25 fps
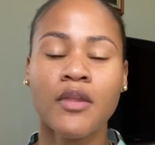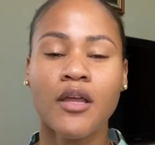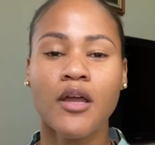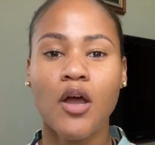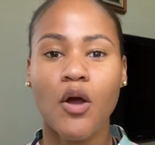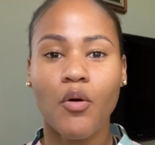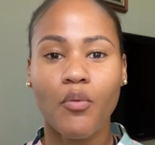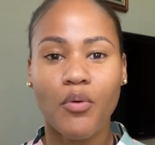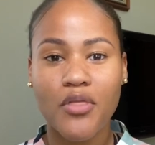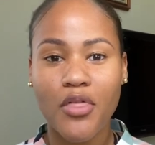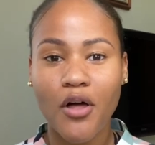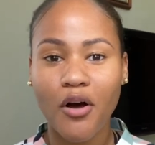
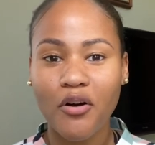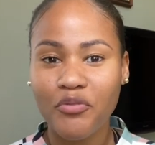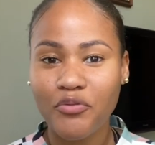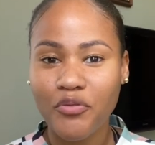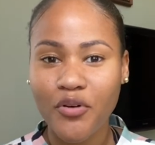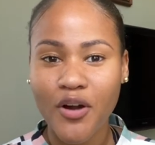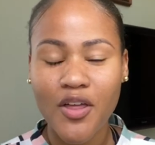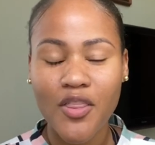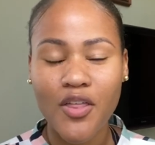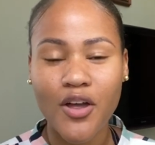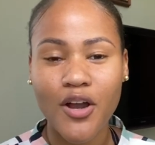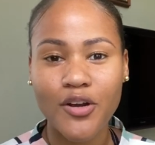without
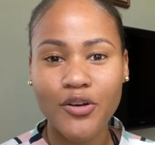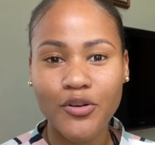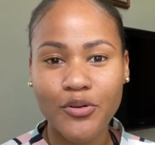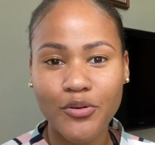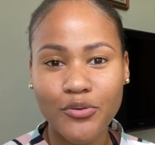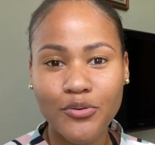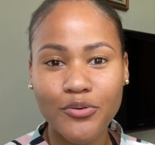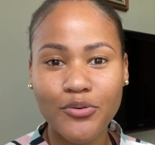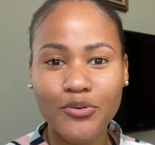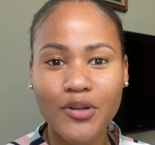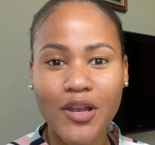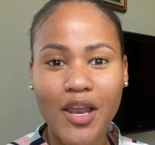further
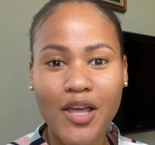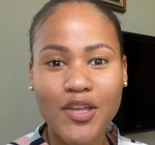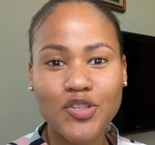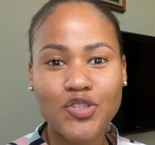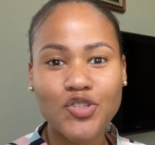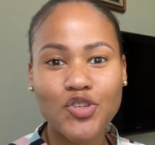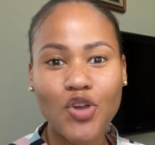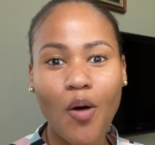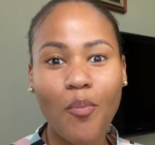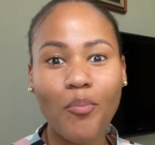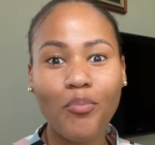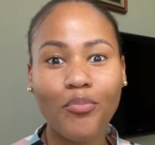ado, let's
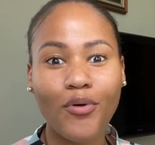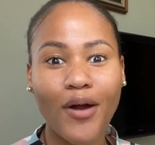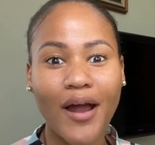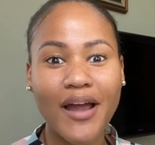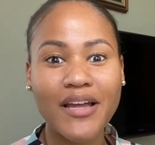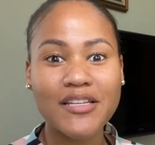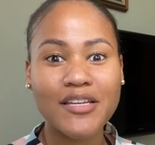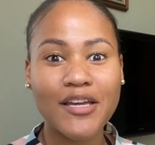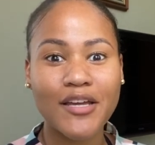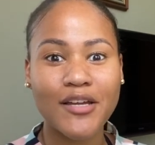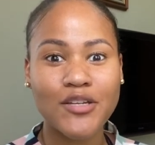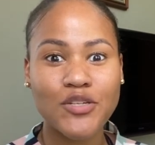jump
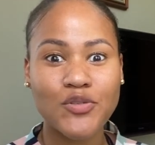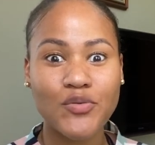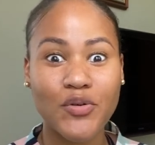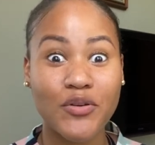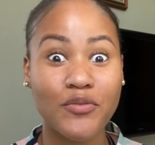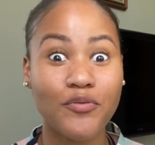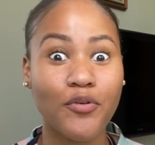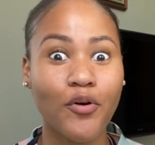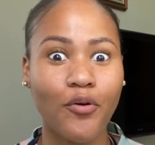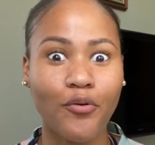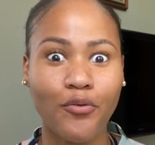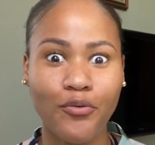right into it
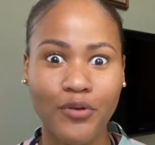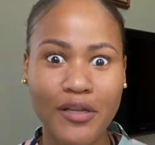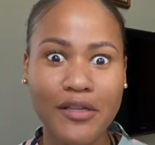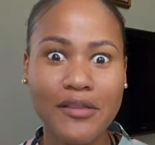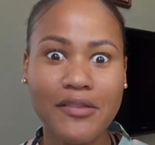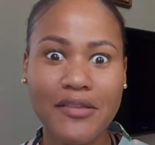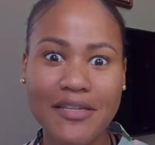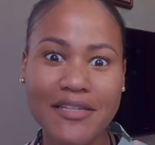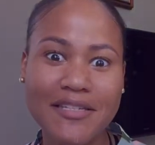for real this